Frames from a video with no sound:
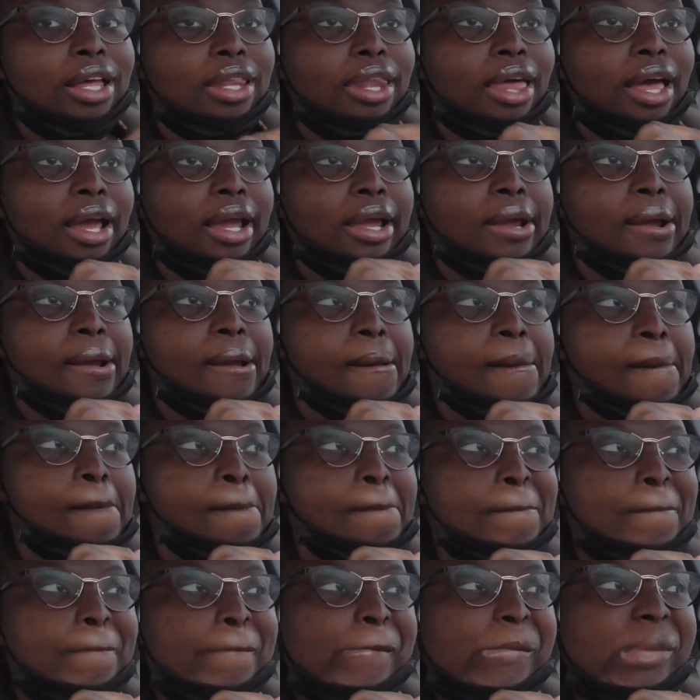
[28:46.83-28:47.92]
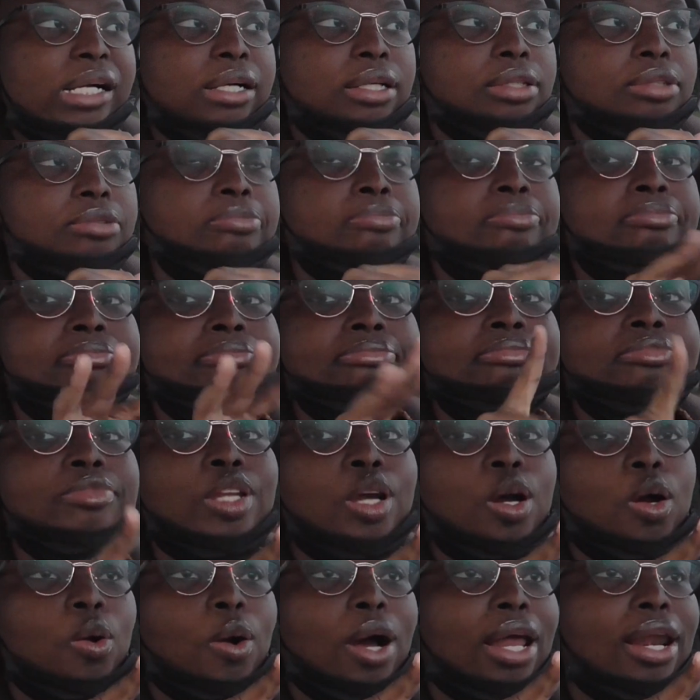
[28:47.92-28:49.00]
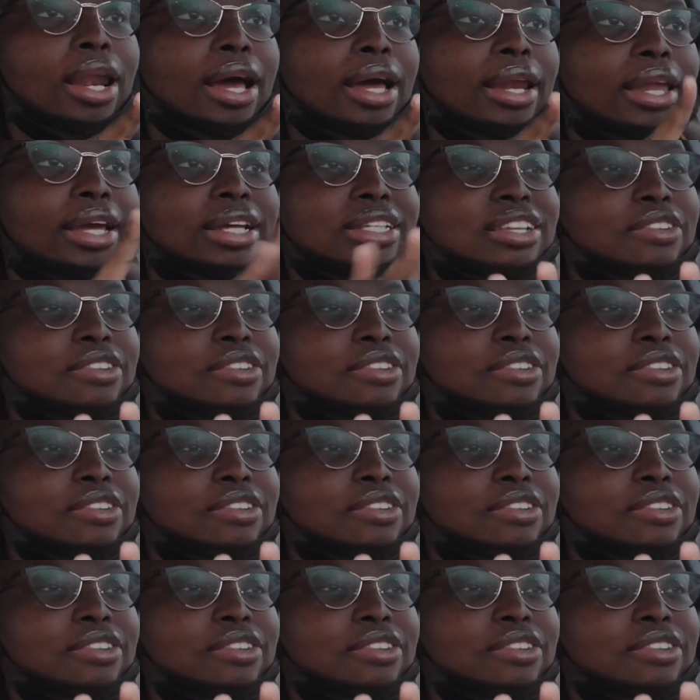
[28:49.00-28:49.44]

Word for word: at like Mm, no, I lie. Like